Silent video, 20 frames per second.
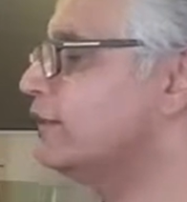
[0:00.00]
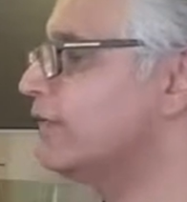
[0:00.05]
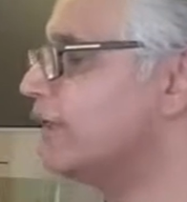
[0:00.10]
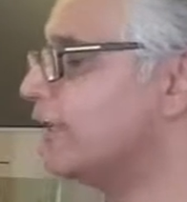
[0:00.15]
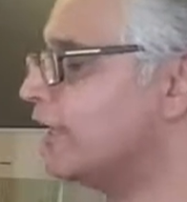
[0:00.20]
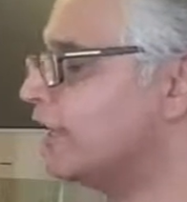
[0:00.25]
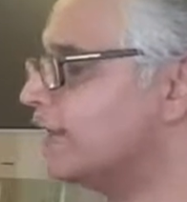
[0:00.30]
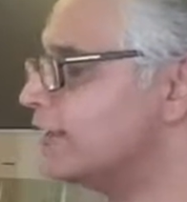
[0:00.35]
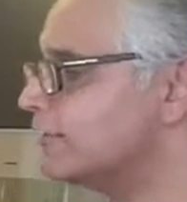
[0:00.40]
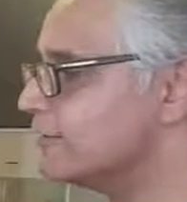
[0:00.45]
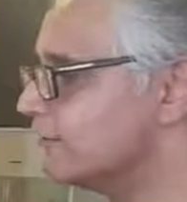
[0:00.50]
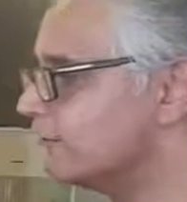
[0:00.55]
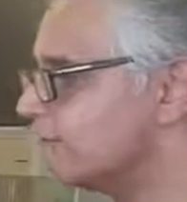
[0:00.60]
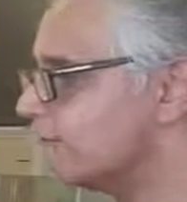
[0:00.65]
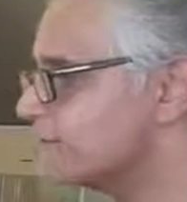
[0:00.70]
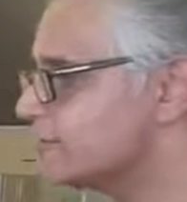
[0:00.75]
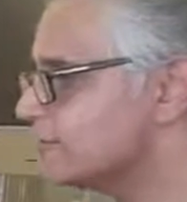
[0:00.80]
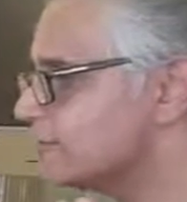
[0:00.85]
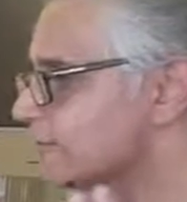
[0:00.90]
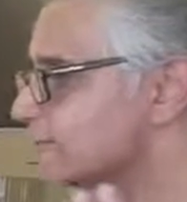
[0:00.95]
and
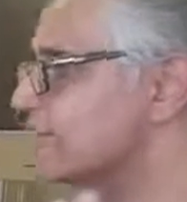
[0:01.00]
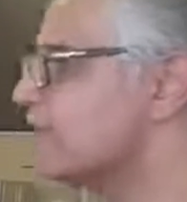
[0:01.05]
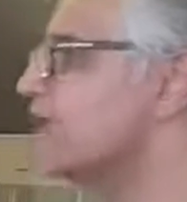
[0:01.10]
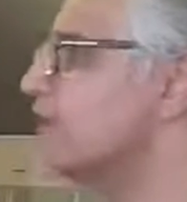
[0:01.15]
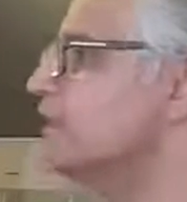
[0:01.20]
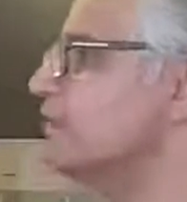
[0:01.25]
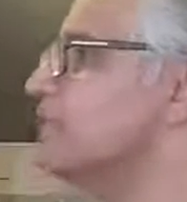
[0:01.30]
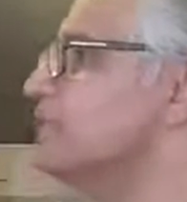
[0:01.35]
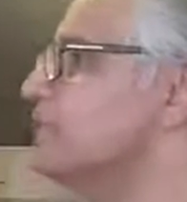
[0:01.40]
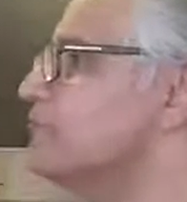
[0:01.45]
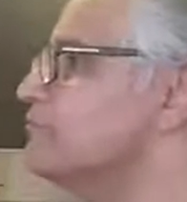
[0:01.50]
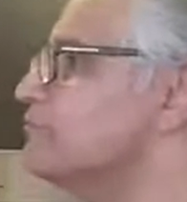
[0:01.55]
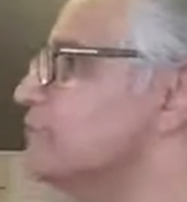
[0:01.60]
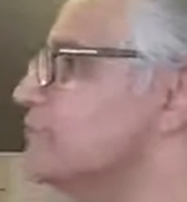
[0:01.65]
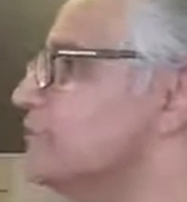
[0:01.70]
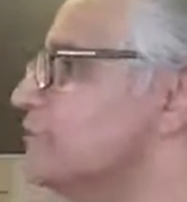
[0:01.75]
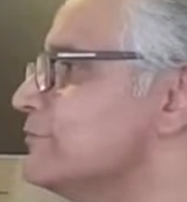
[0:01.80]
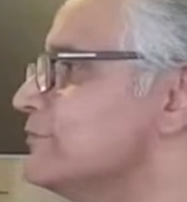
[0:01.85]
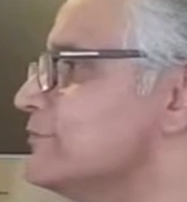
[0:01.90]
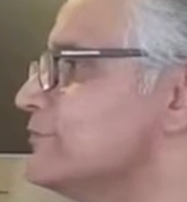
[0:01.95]
stay healthy.
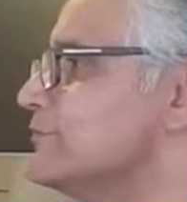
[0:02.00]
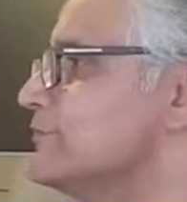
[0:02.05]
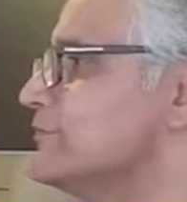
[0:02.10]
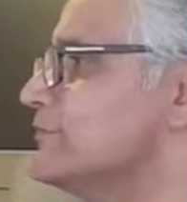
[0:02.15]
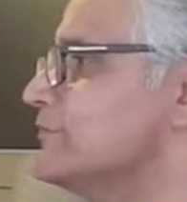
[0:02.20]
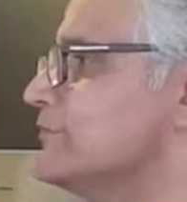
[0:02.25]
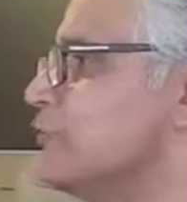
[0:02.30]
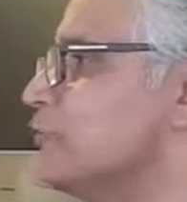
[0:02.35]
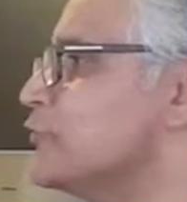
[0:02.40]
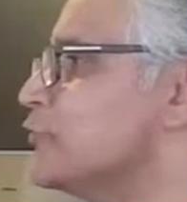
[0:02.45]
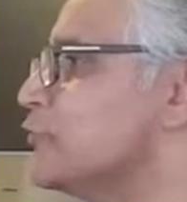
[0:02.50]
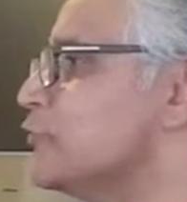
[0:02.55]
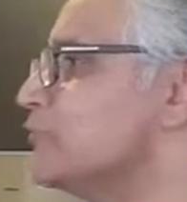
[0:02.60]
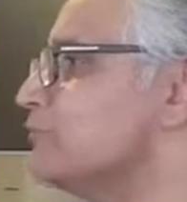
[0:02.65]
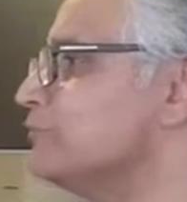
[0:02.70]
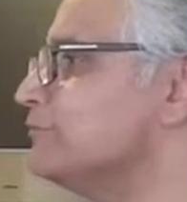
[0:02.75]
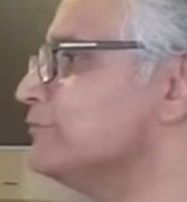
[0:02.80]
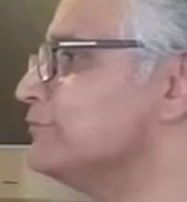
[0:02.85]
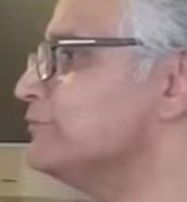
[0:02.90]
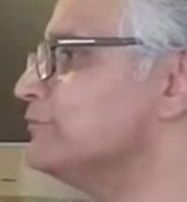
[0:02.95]
See you soon.
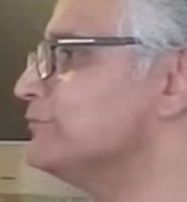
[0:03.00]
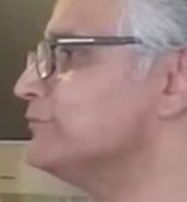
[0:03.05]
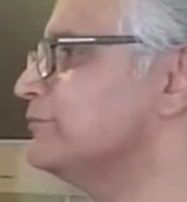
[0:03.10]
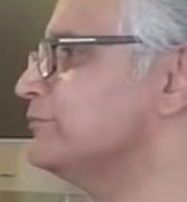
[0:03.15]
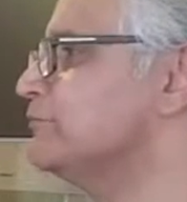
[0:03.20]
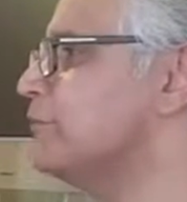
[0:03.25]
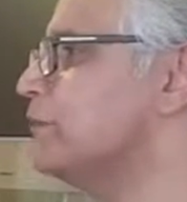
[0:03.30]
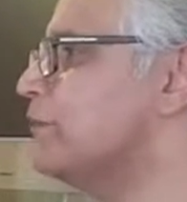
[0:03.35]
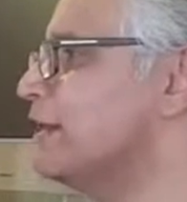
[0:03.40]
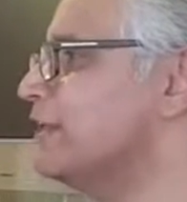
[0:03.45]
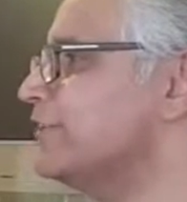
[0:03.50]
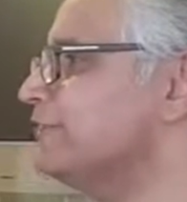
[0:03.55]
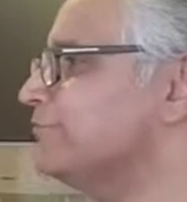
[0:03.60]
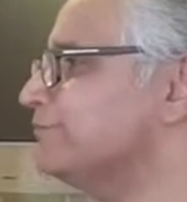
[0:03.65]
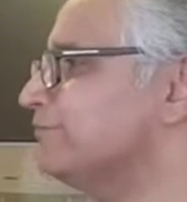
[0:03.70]
Bye-bye.